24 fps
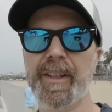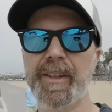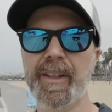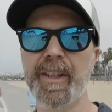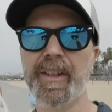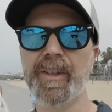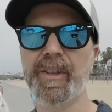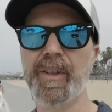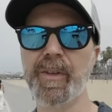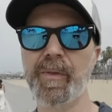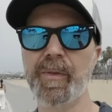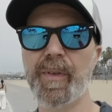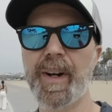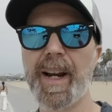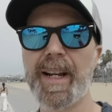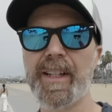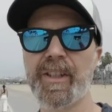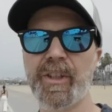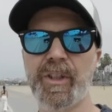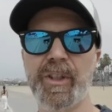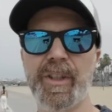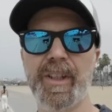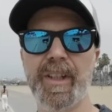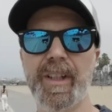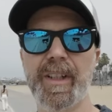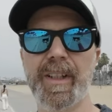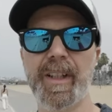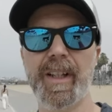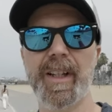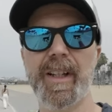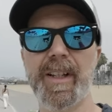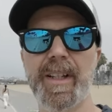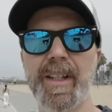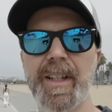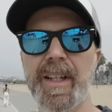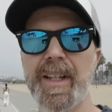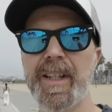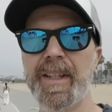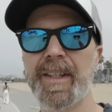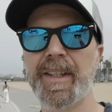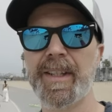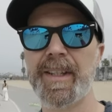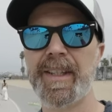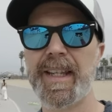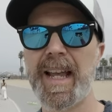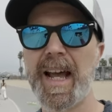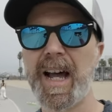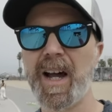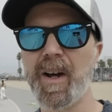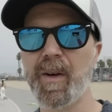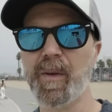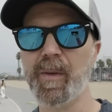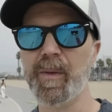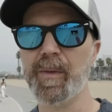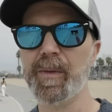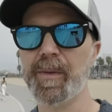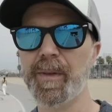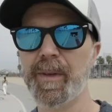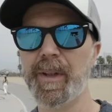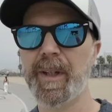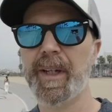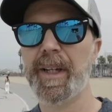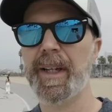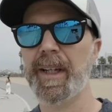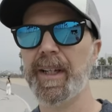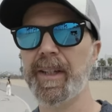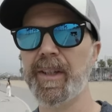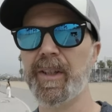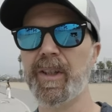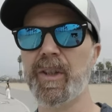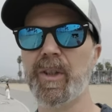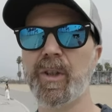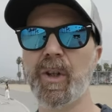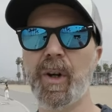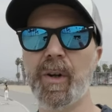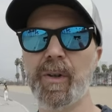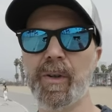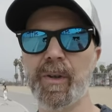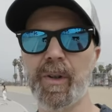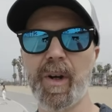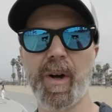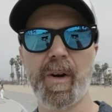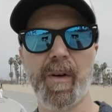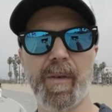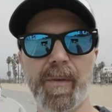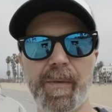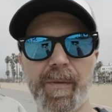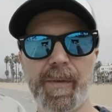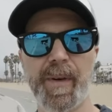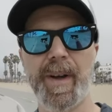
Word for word: the directional sound is turned off,